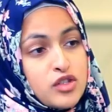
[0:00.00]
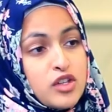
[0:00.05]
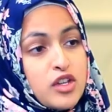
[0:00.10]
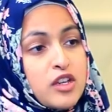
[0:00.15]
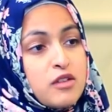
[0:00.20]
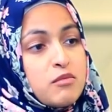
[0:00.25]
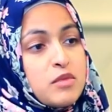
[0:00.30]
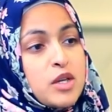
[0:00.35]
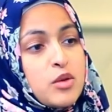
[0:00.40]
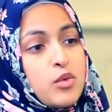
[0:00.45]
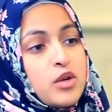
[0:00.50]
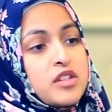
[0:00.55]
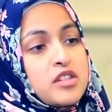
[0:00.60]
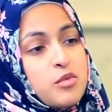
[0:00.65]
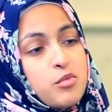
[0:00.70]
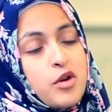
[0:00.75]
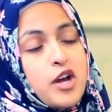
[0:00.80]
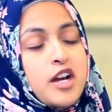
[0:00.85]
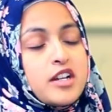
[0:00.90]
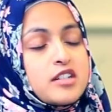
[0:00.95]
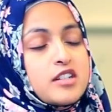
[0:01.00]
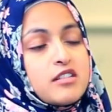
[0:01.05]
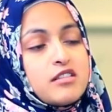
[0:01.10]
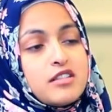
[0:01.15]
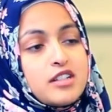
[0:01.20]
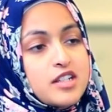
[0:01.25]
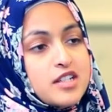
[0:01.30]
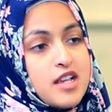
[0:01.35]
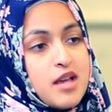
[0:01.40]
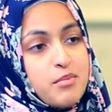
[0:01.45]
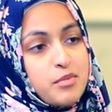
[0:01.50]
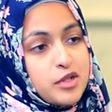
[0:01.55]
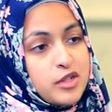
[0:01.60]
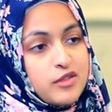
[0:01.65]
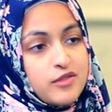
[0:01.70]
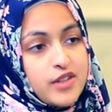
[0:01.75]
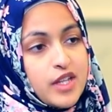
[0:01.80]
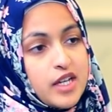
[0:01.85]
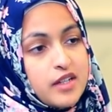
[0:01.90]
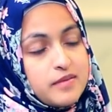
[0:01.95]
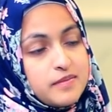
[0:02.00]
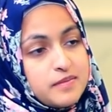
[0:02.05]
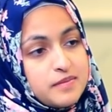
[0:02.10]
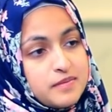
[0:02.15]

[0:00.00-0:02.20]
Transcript: So, give me what's a practical example of that?